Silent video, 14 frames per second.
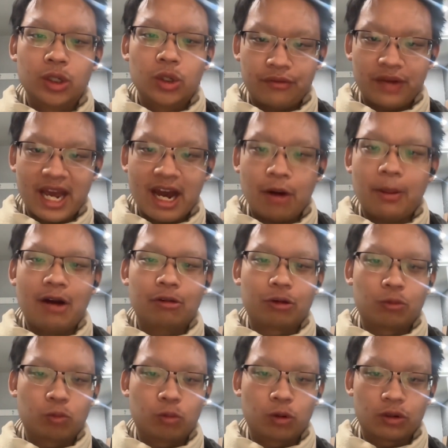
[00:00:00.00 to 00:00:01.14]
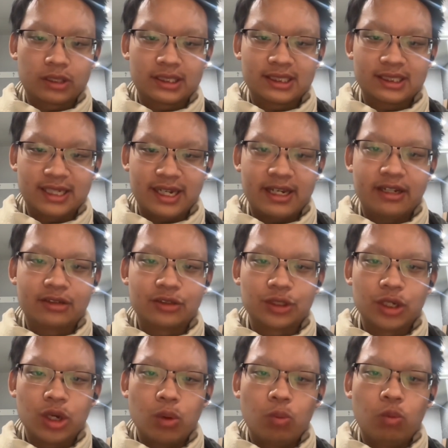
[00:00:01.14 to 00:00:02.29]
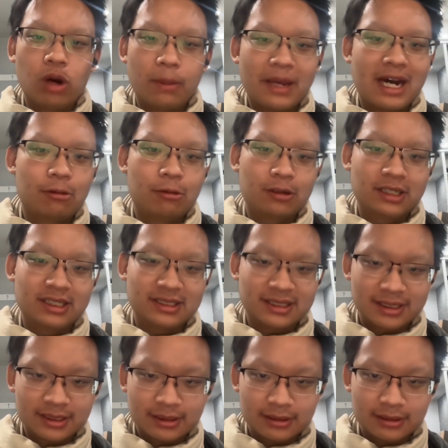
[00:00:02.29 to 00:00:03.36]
how power works and what power is?